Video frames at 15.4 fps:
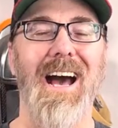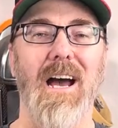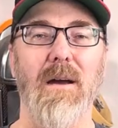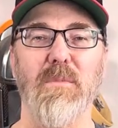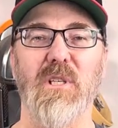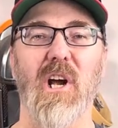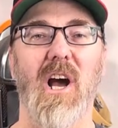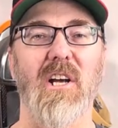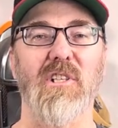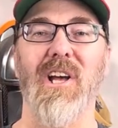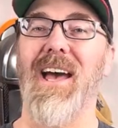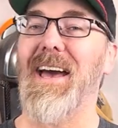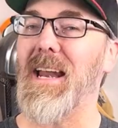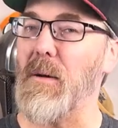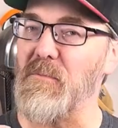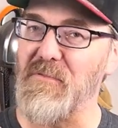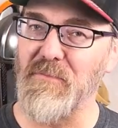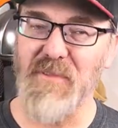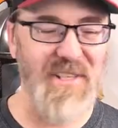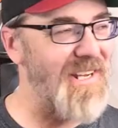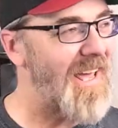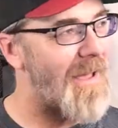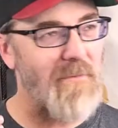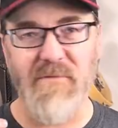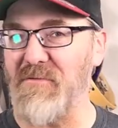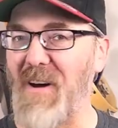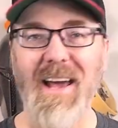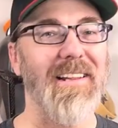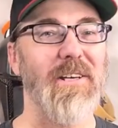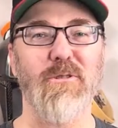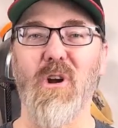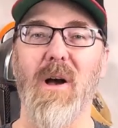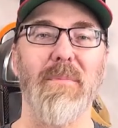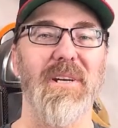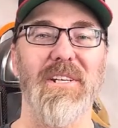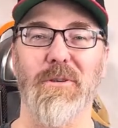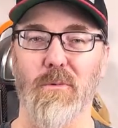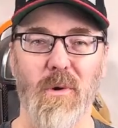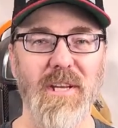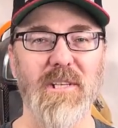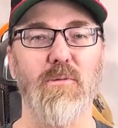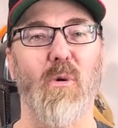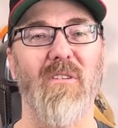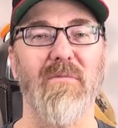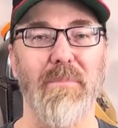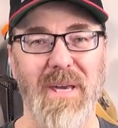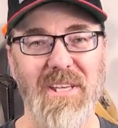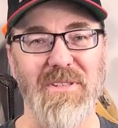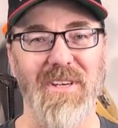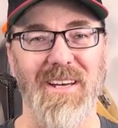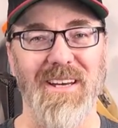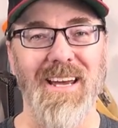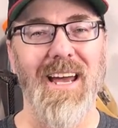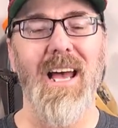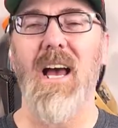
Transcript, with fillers: I'm Josh, and I'm, today I'm finally dropping into Red Dwarf Pizza,